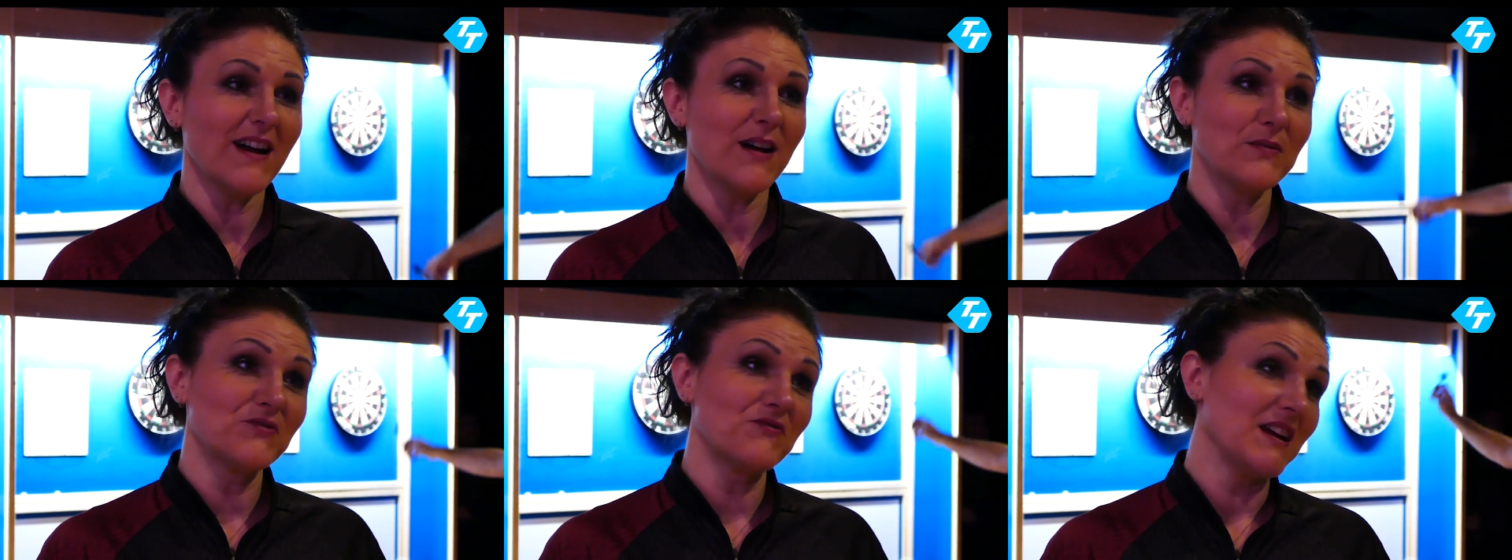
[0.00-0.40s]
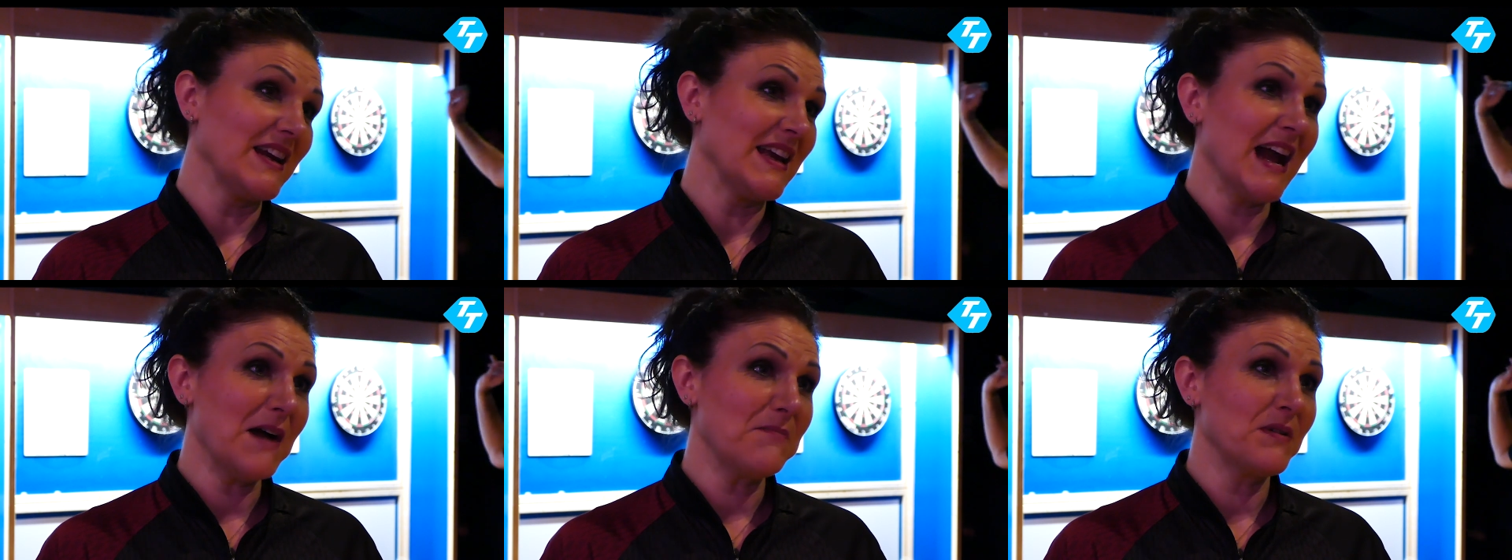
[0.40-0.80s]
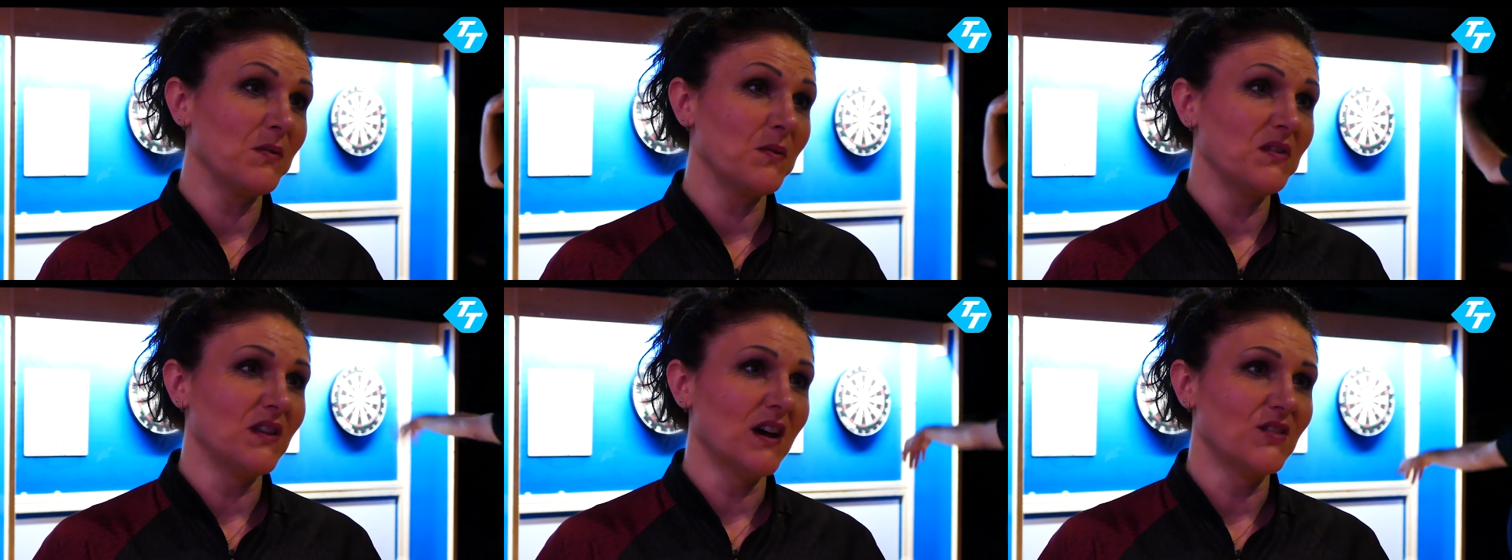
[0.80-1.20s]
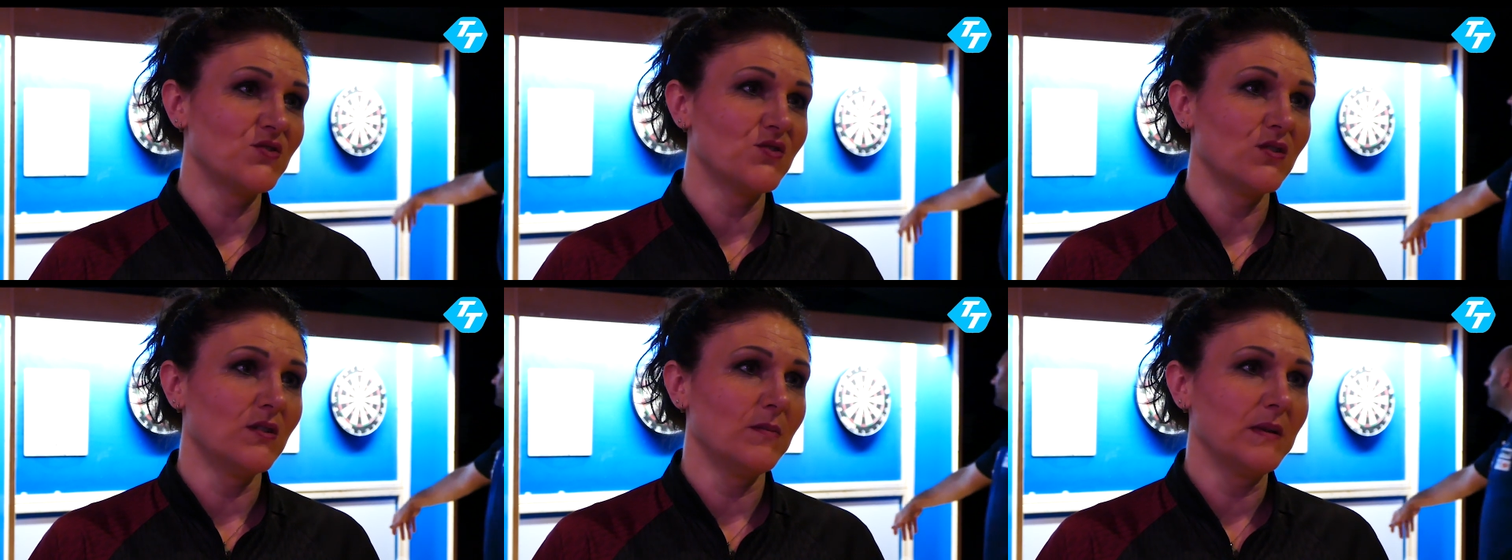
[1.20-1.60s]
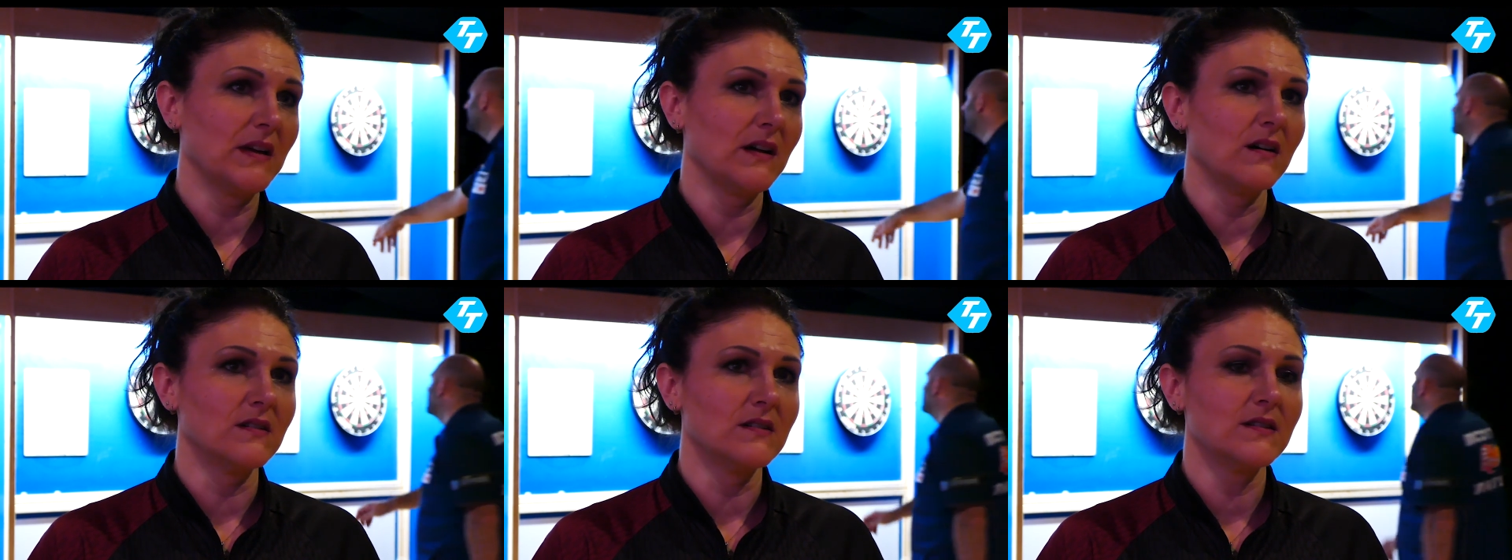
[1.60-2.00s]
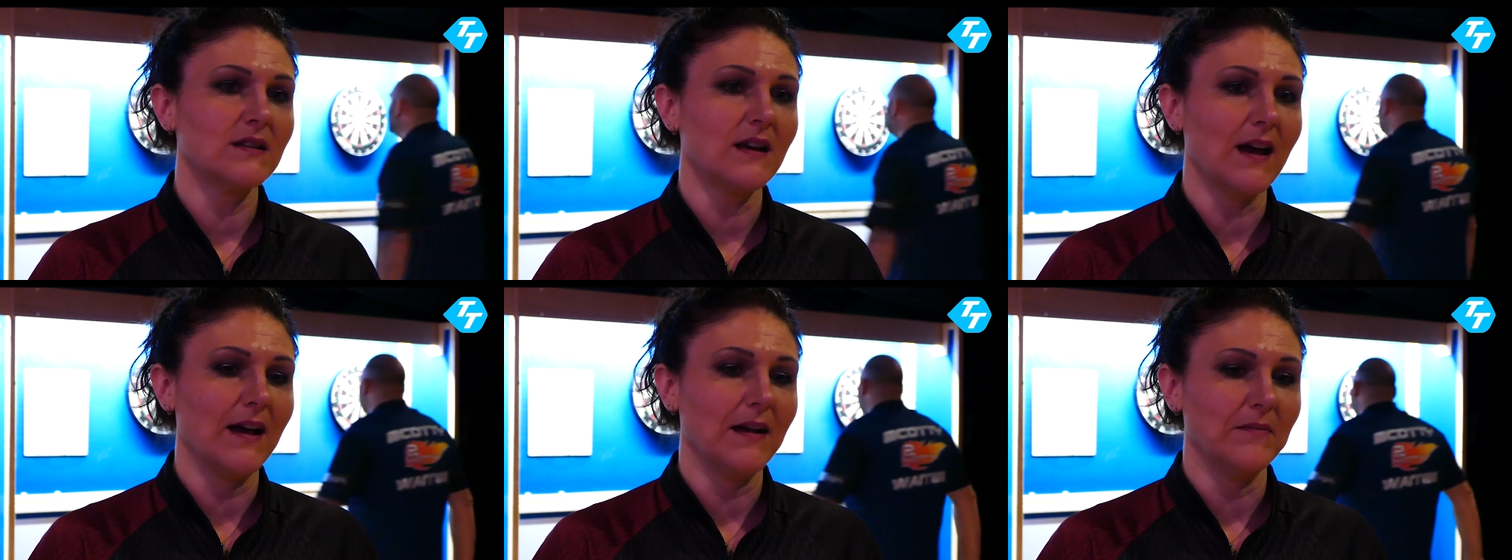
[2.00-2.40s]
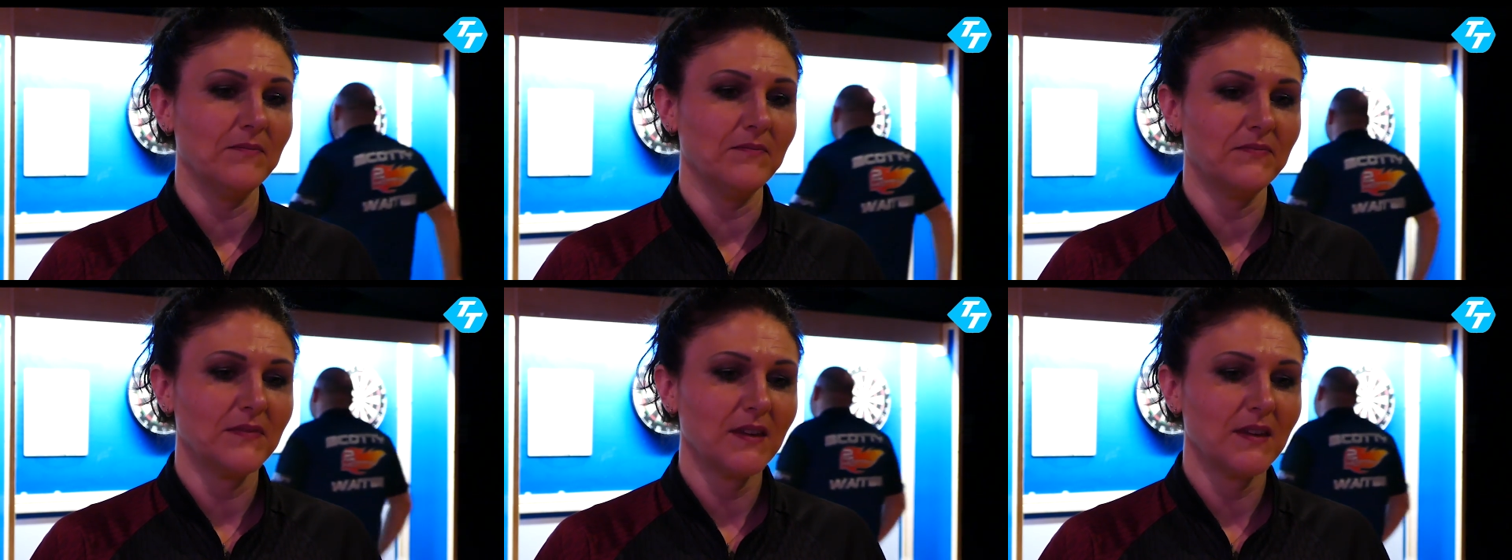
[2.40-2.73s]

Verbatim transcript: I was really happy with that draw because um,